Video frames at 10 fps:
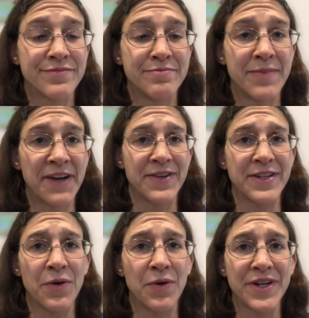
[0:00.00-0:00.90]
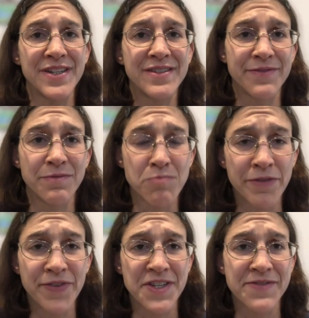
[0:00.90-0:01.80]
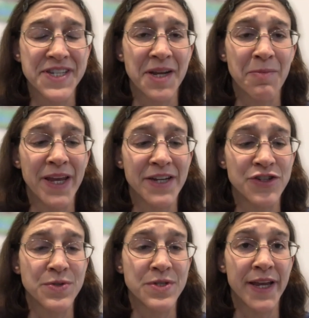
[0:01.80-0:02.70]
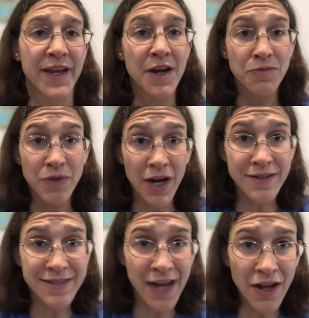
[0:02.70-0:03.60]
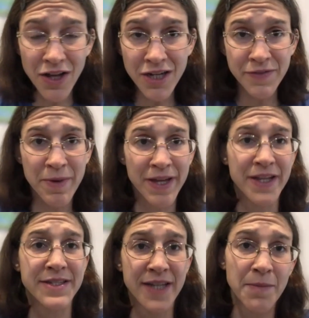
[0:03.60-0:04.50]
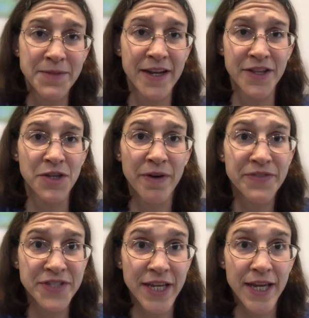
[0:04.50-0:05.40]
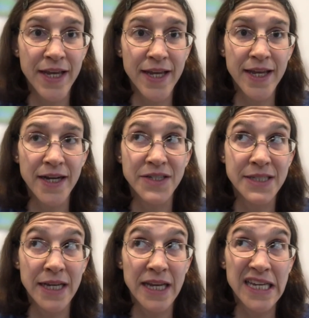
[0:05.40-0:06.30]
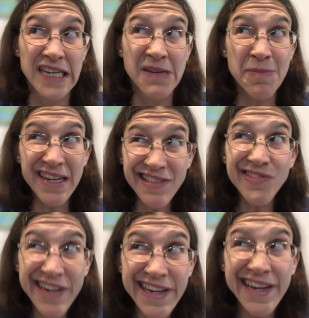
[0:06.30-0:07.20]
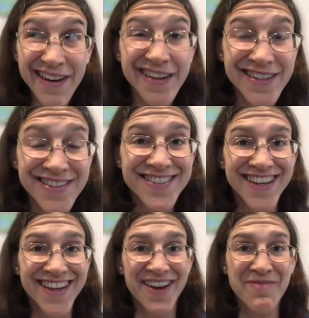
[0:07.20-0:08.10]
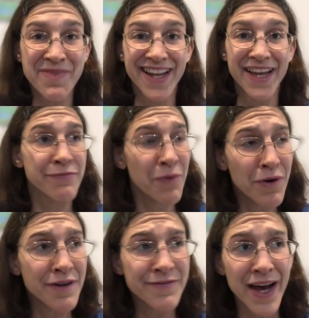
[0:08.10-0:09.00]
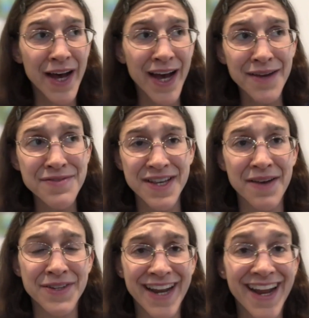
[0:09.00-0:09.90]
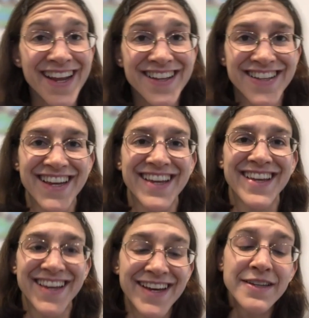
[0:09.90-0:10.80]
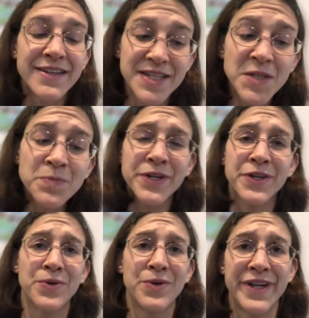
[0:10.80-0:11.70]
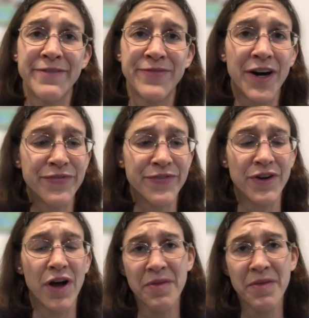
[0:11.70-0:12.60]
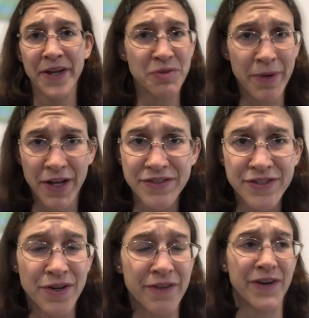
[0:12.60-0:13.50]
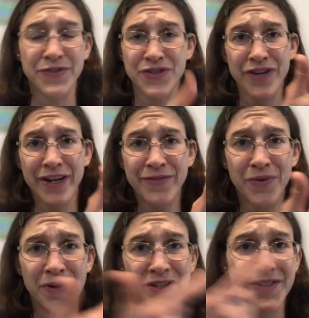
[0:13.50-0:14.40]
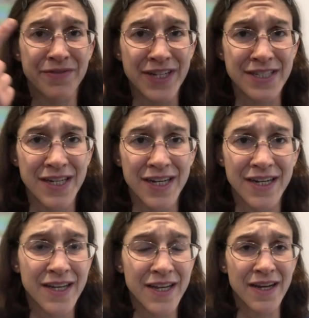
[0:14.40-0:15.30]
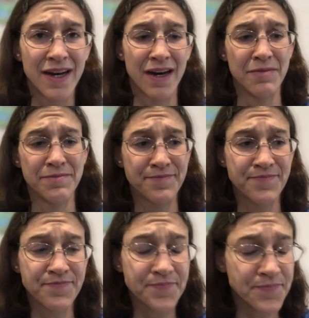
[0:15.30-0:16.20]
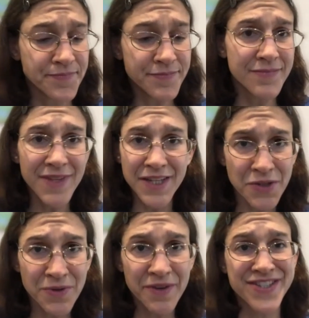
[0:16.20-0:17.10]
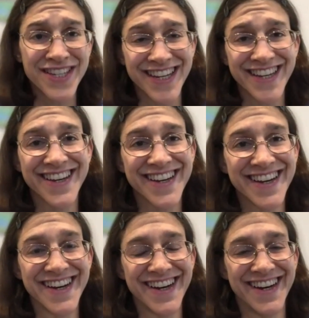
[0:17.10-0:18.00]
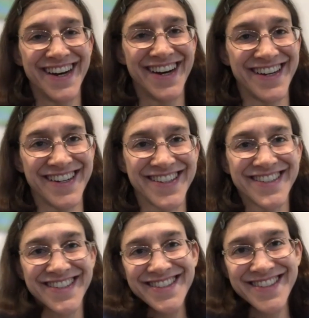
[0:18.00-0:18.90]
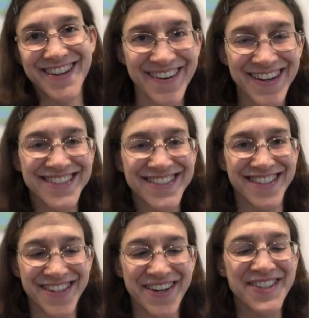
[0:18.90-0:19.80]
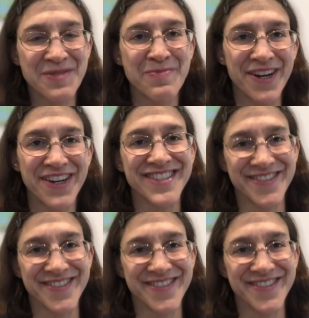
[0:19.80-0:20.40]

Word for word: my friend Lauren Murphy is visiting me and she was like, Rox, how long have you been in the top 10 in the UFC? And I was like, about three years. Like I've been like four, five, seven, eight. Like, so that's pretty cool. And I fought for all the major belts. You know, I fought for Strikeforce, Invicta, um, UFC. Uh, so it's you know it's been awesome.